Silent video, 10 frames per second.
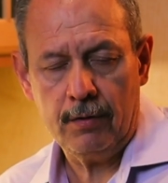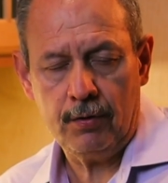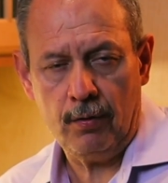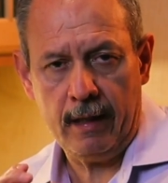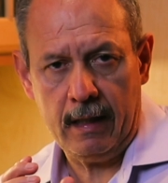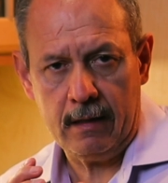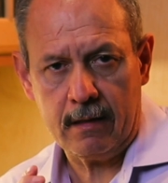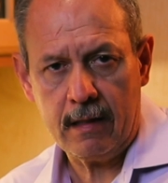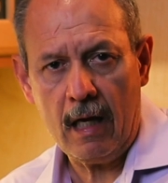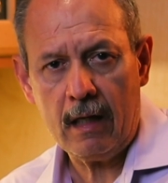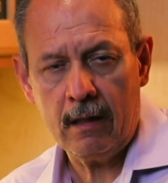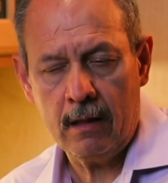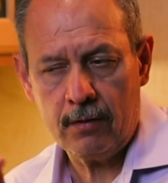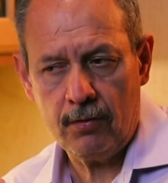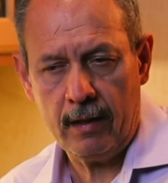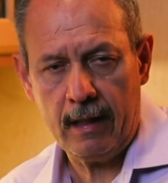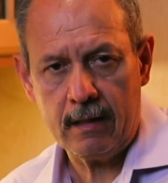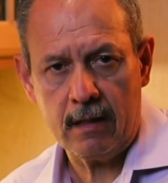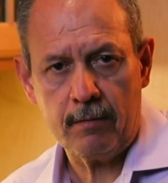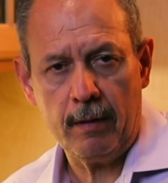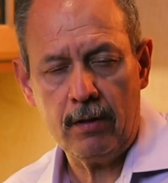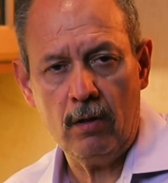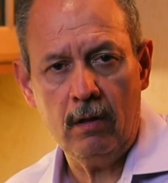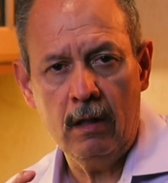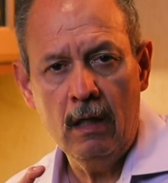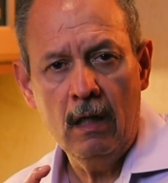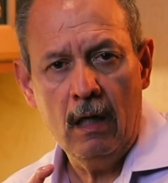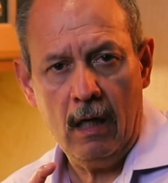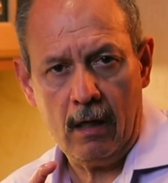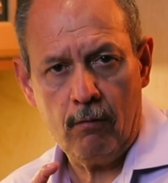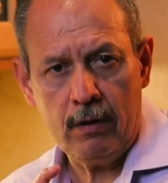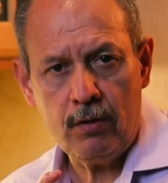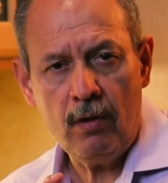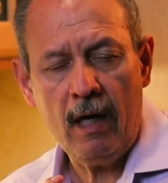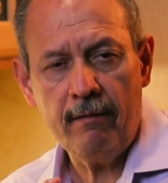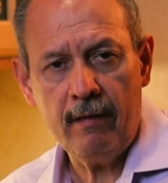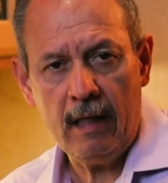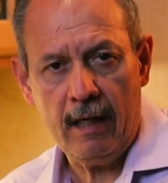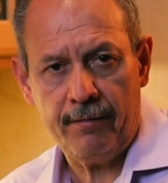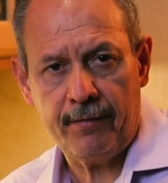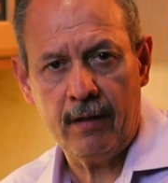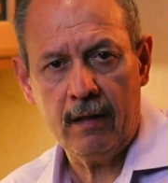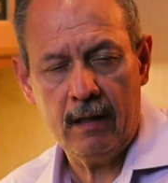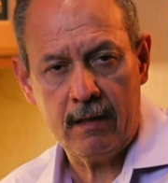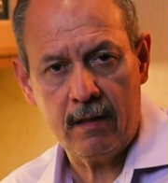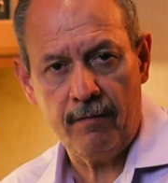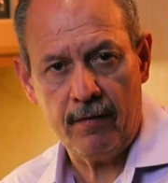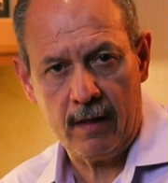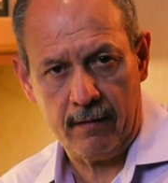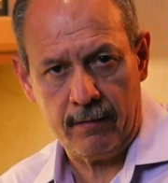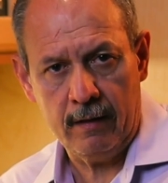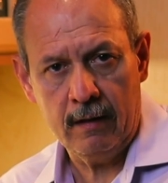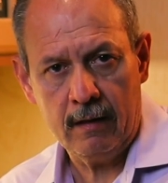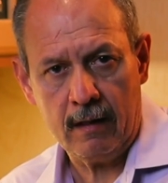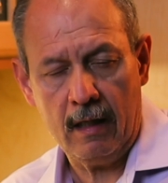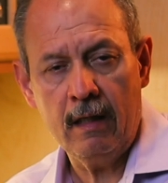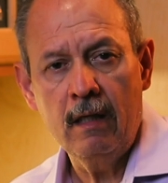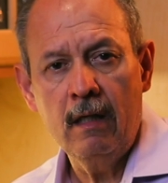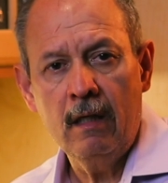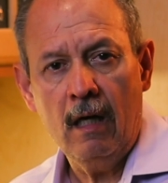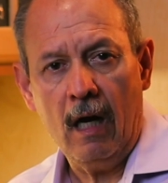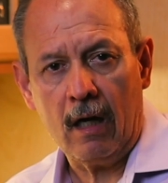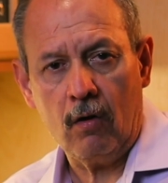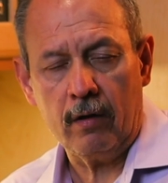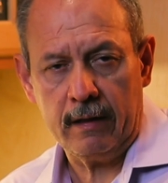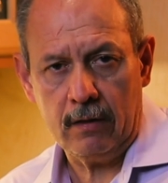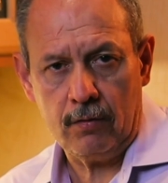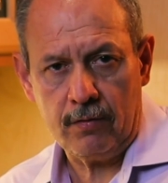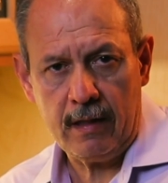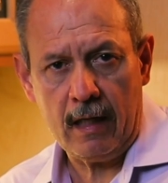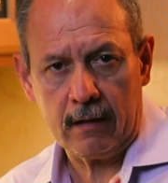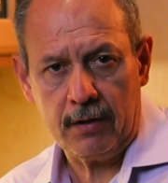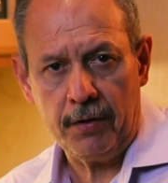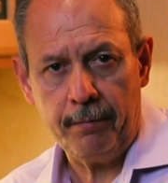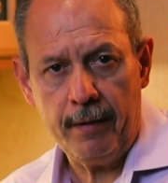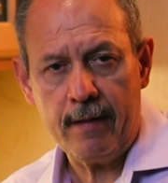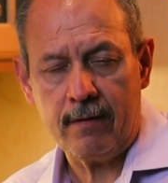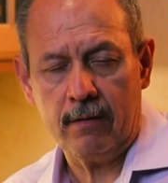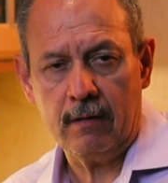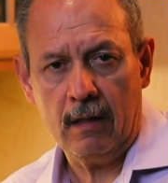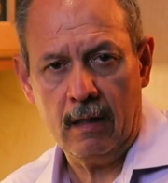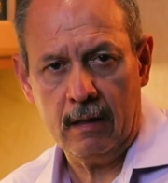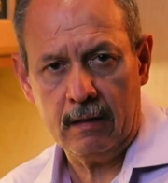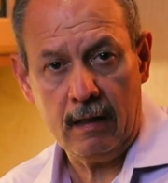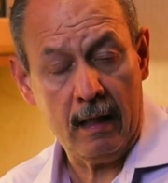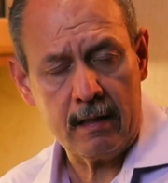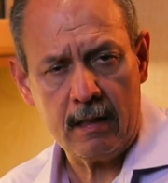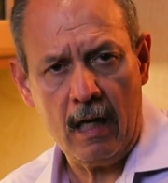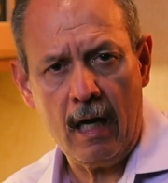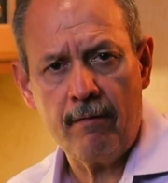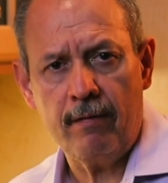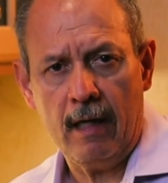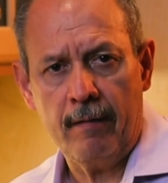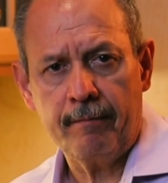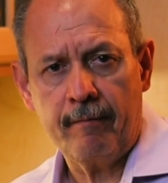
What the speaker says: You erase Zach, you erase español, and what you have left is the verb, right? According to Zach, third person, and that's habla.